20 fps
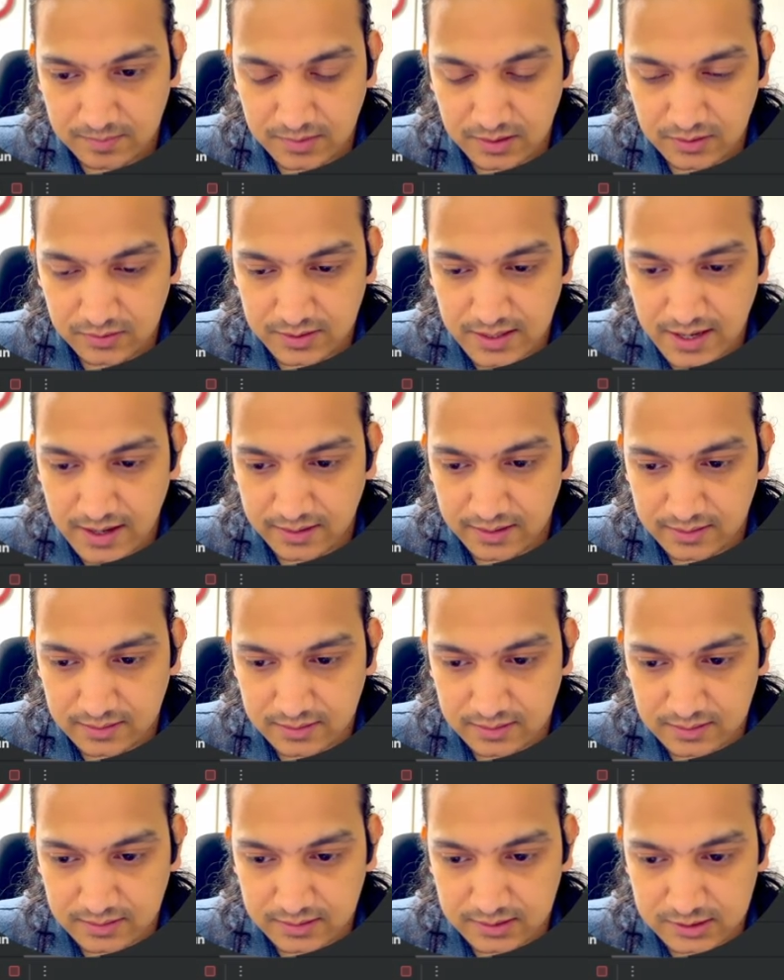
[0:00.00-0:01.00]
below that
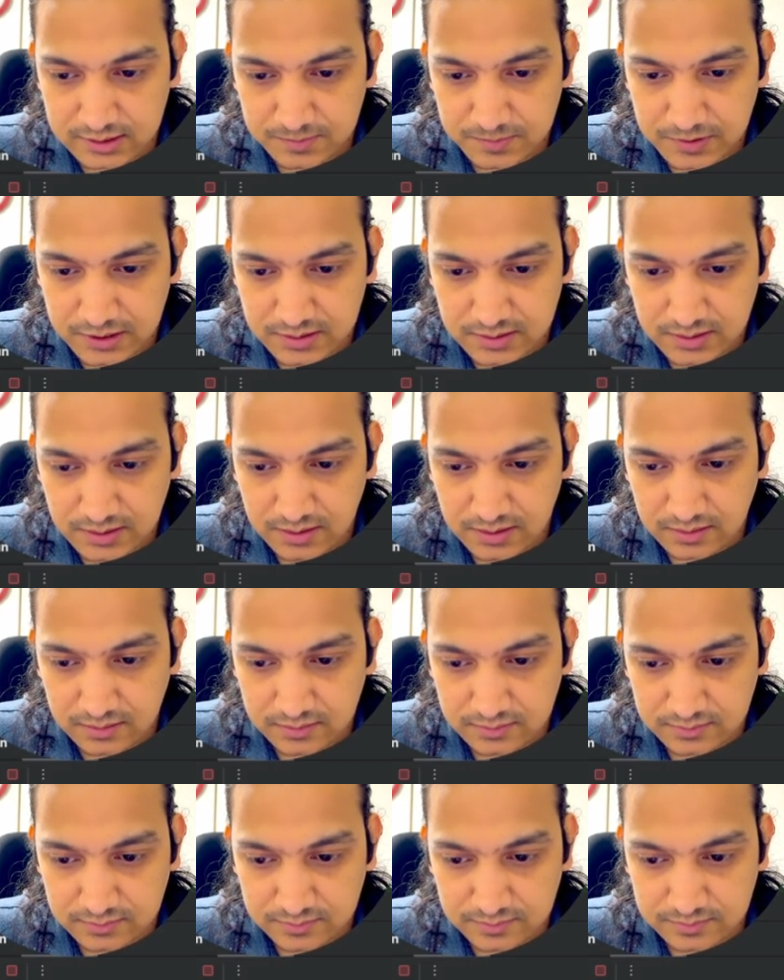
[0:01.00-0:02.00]
spacer,
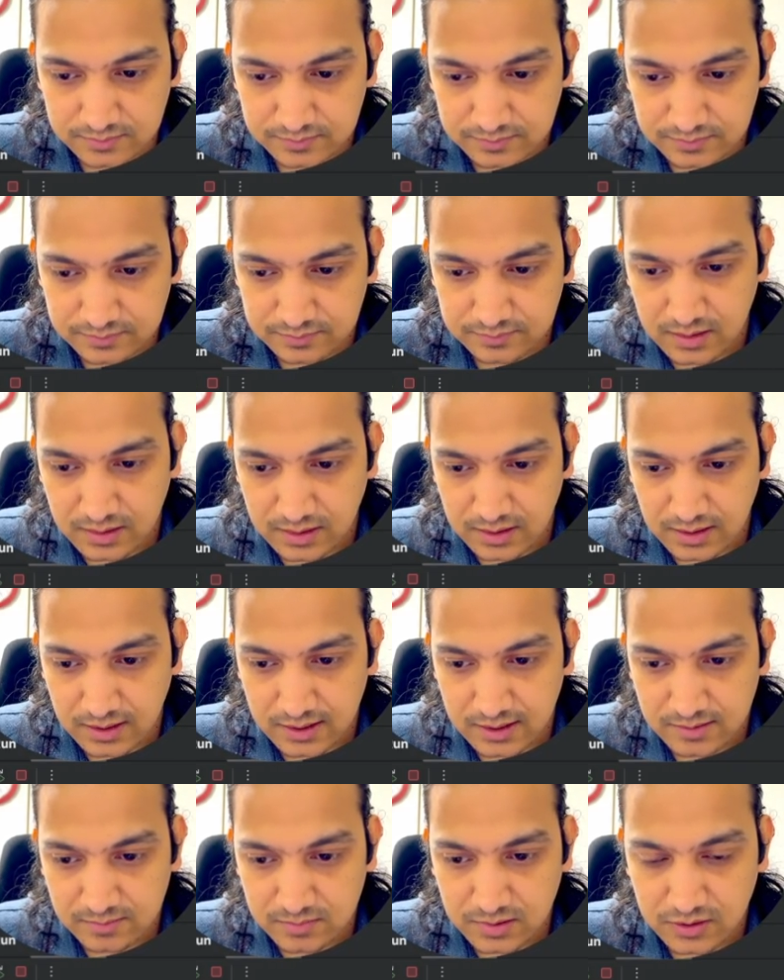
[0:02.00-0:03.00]

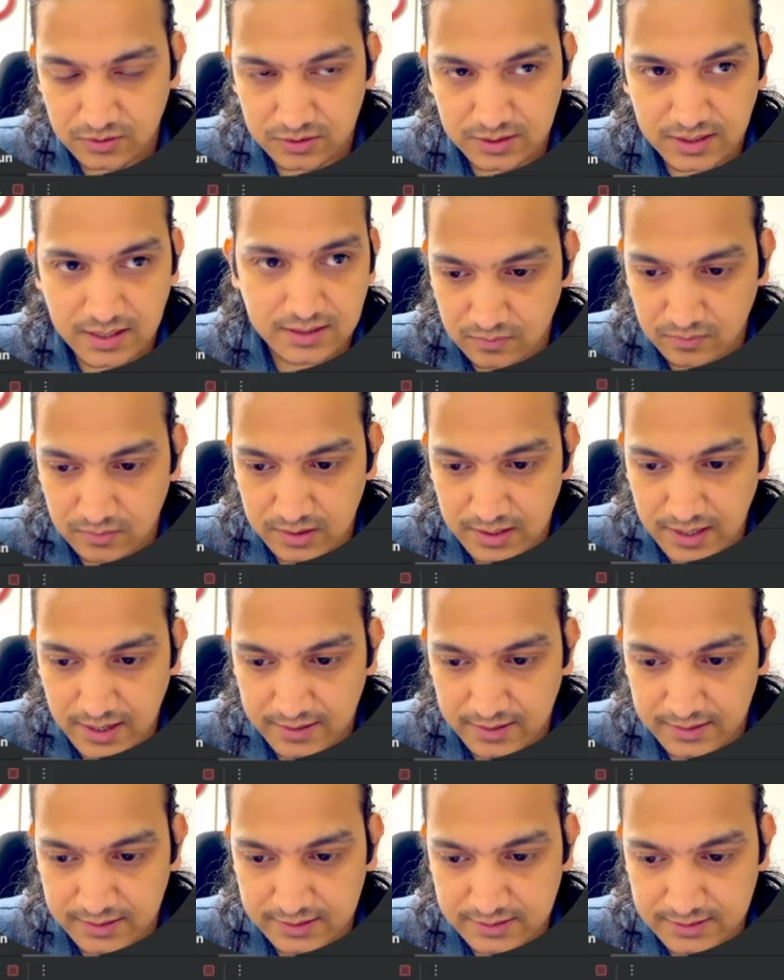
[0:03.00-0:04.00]
and below that we'll
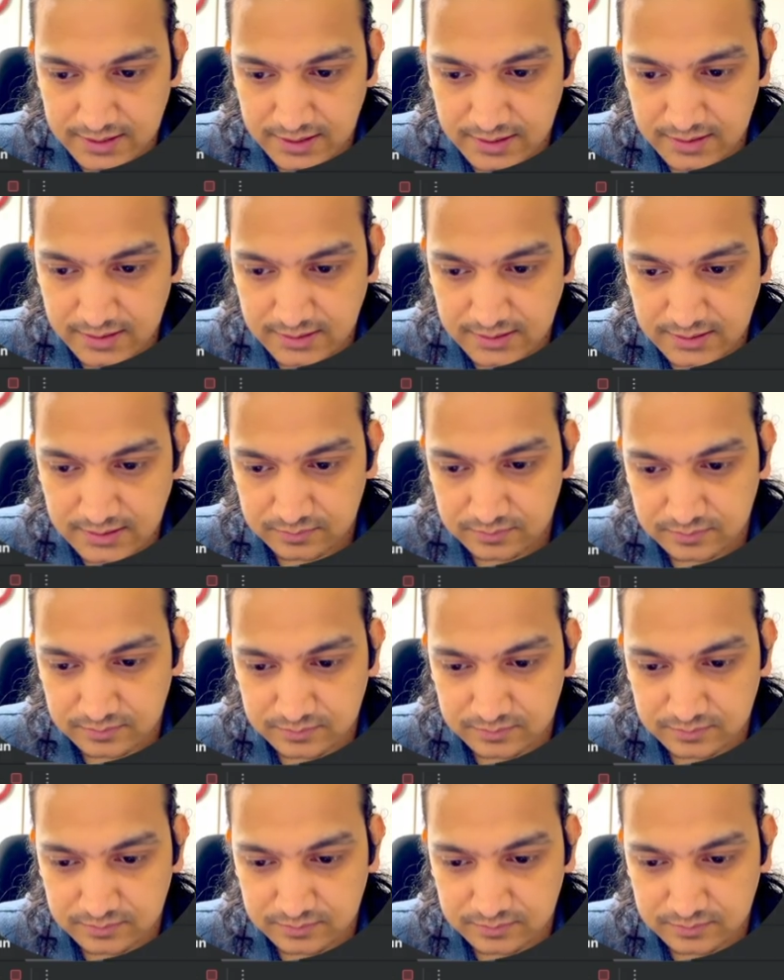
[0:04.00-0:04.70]
add the status,